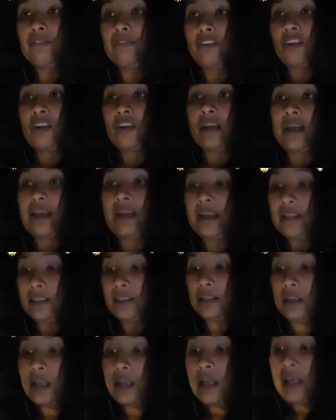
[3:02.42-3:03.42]
and
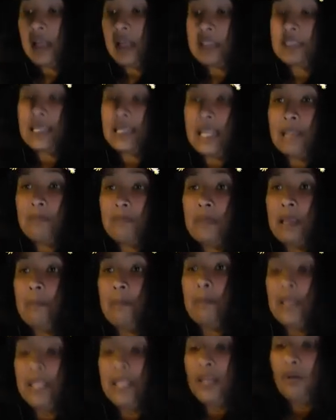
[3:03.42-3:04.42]
then me
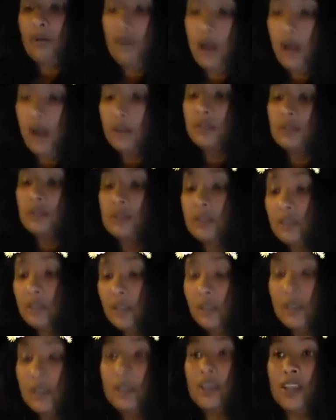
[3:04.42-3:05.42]
being around,
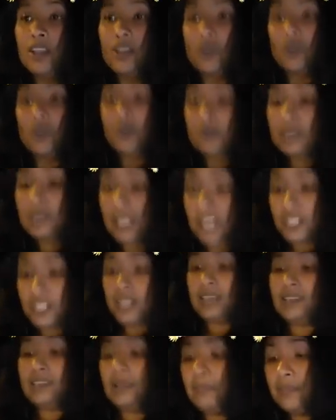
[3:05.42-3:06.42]
you know,
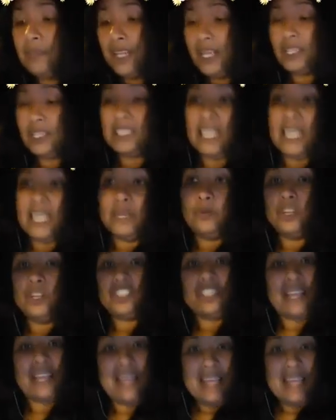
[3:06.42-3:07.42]
touching something because they didn't wash
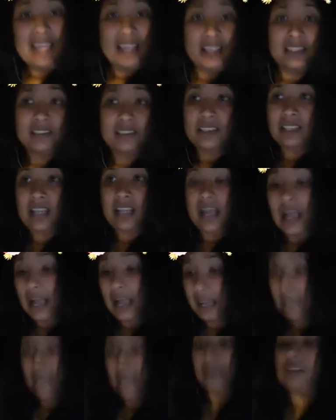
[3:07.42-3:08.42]
their hands.
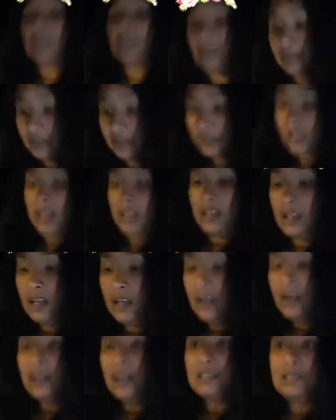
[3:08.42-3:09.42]
And no,
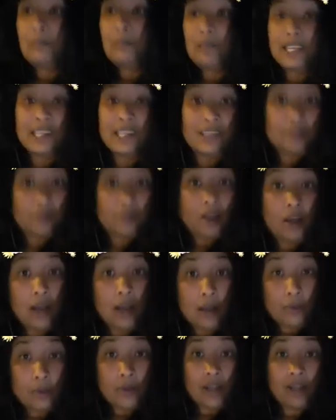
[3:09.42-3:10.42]
because some of these
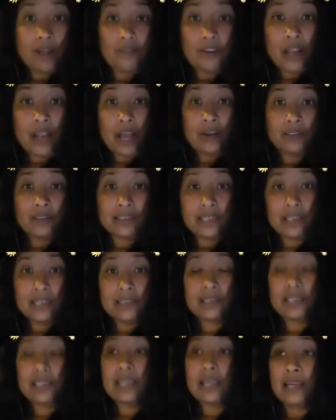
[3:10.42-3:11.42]
recovery houses
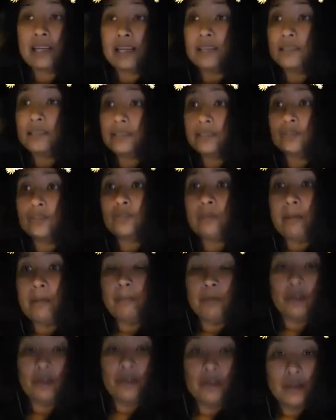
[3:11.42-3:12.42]
is,
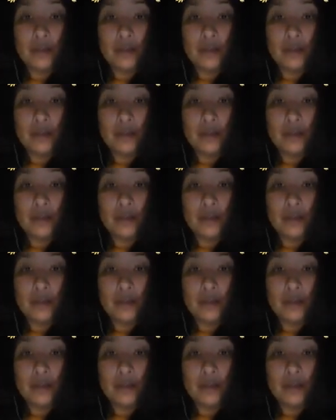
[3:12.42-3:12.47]
remember,